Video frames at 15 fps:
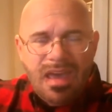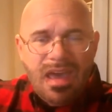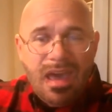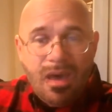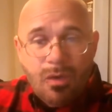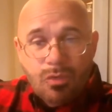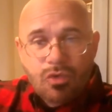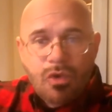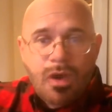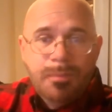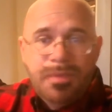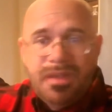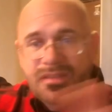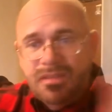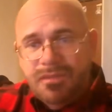
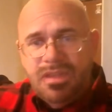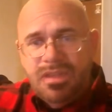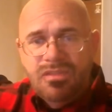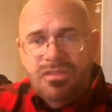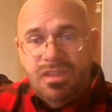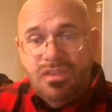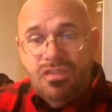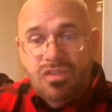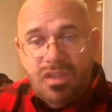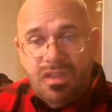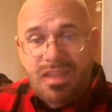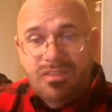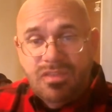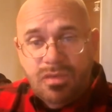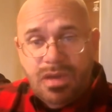outcroppings of these
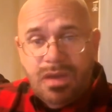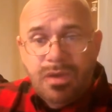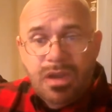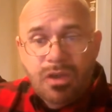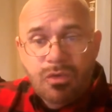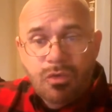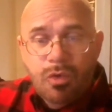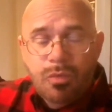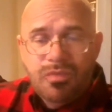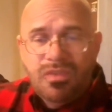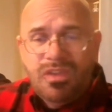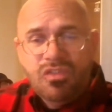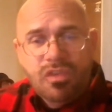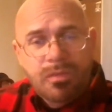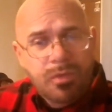esoteric groups,
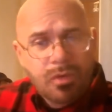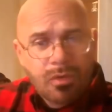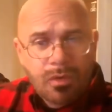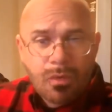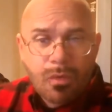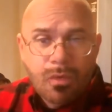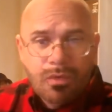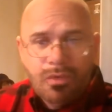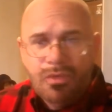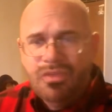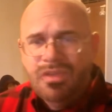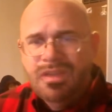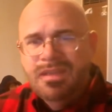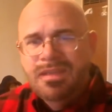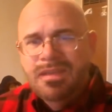these communal orders.
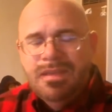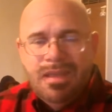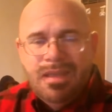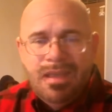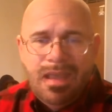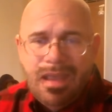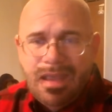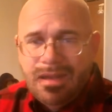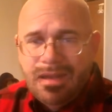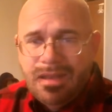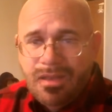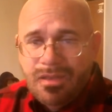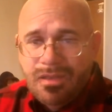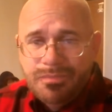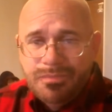And
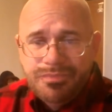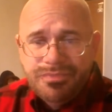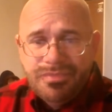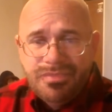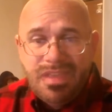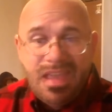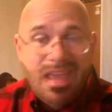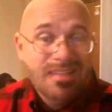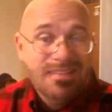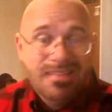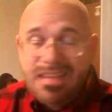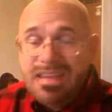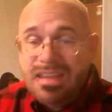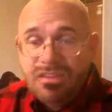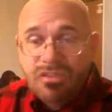the
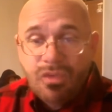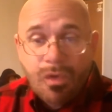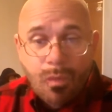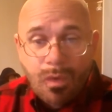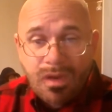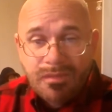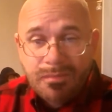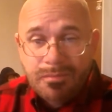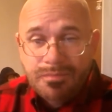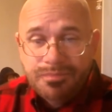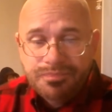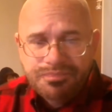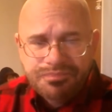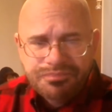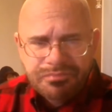Essenes are one of them.
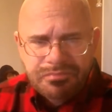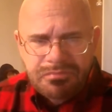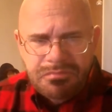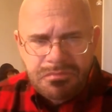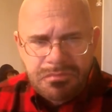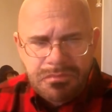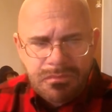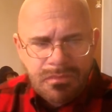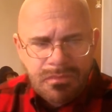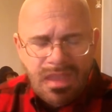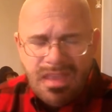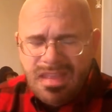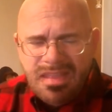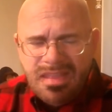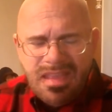
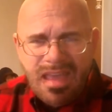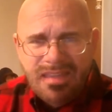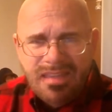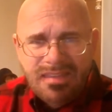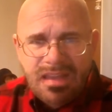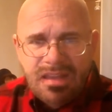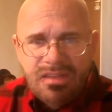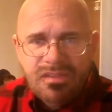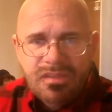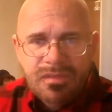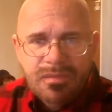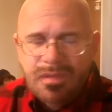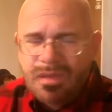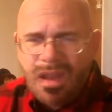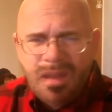The Essenes,
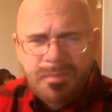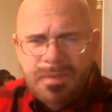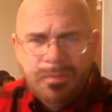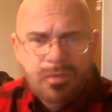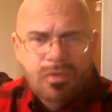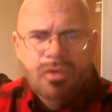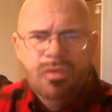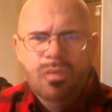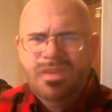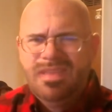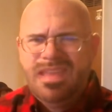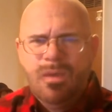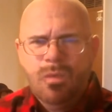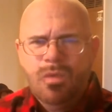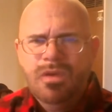a lot of people don't know what
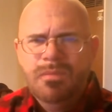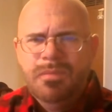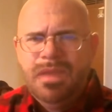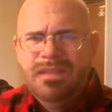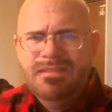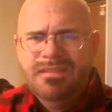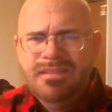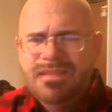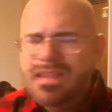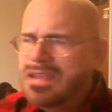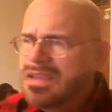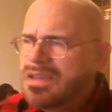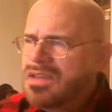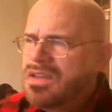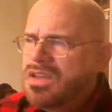that word means. You
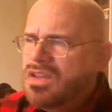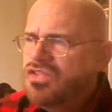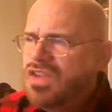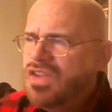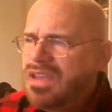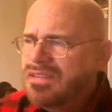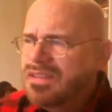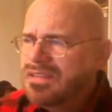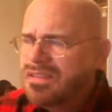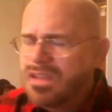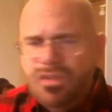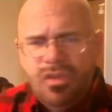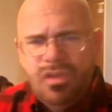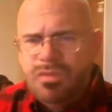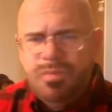see, Jesus,
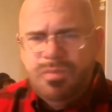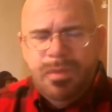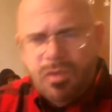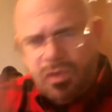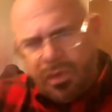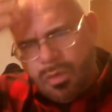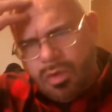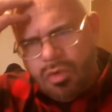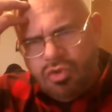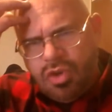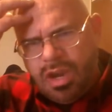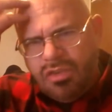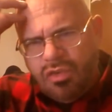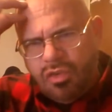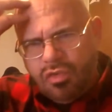people say, well,
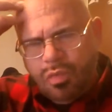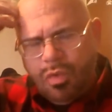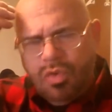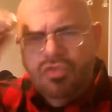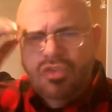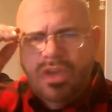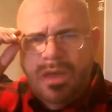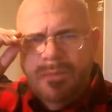Jesus was,